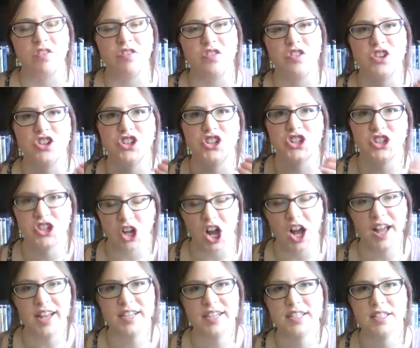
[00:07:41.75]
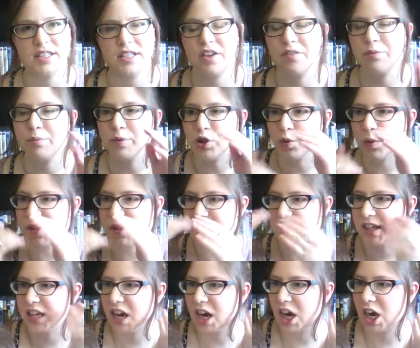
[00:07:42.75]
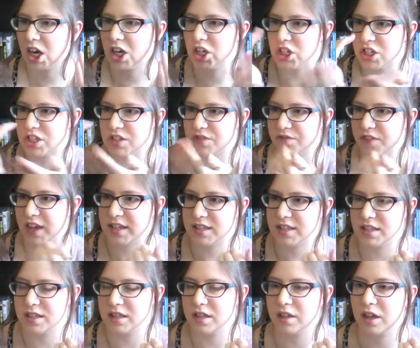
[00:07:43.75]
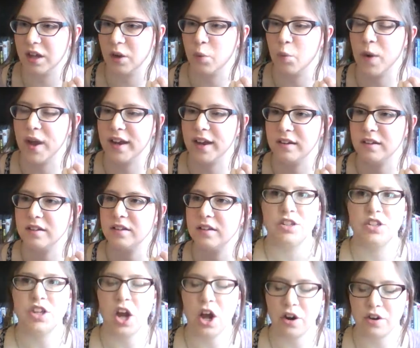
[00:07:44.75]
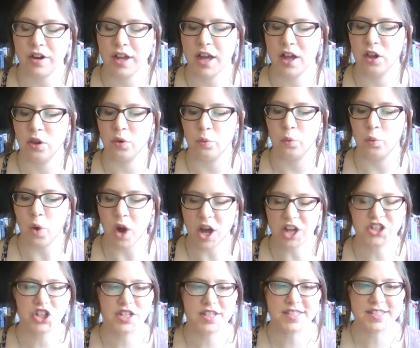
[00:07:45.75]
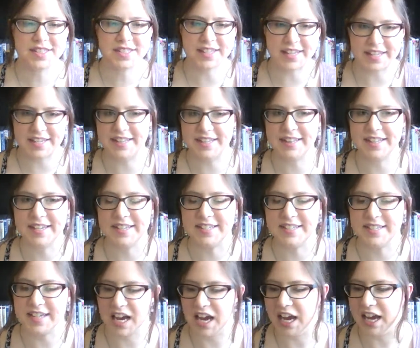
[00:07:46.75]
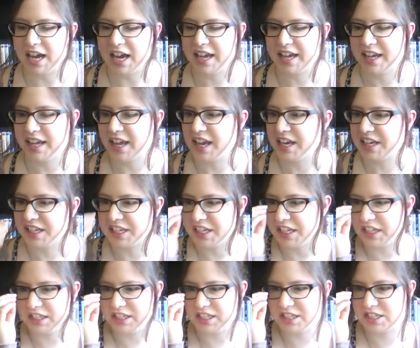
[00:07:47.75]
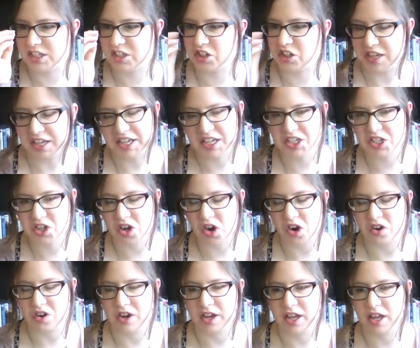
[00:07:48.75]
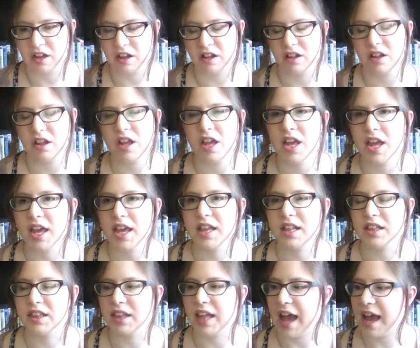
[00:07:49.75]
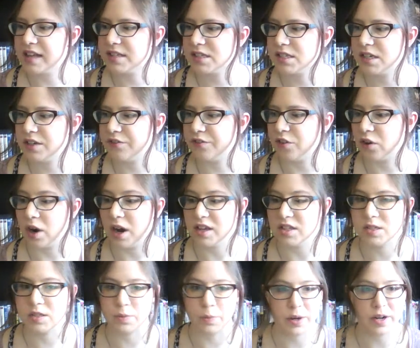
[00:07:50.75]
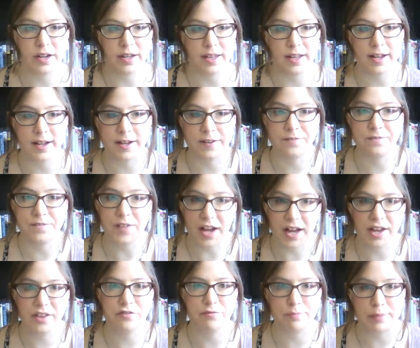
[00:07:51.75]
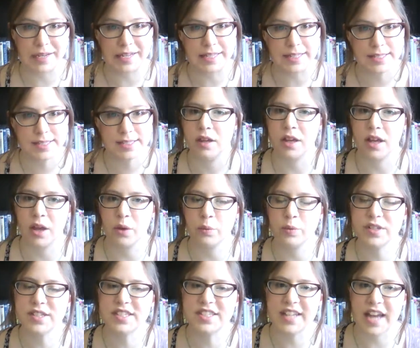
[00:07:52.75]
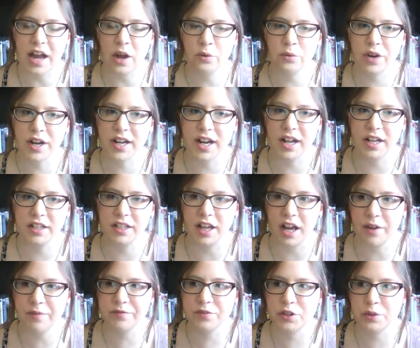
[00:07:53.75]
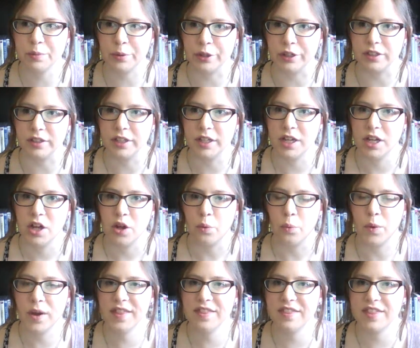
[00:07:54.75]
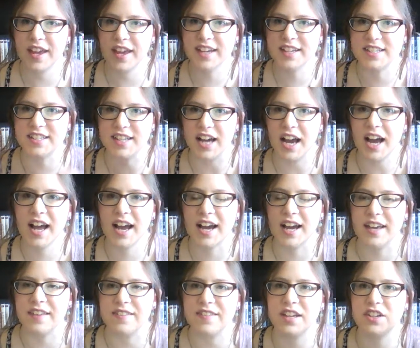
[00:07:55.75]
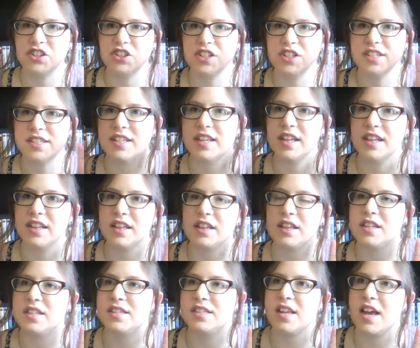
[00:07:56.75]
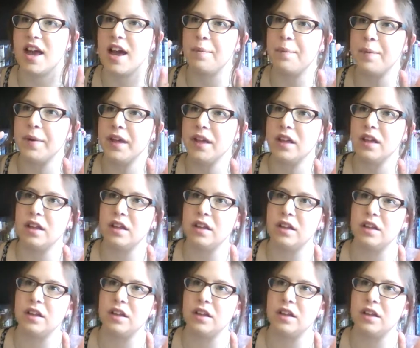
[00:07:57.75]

The shot of between the characters' faces, like when Tauriel watches Keely die and Keely's looking at Tauriel, it lasted for, I swear to God, 5 minutes. It was downright uncomfortable. When they die, they just get this epic...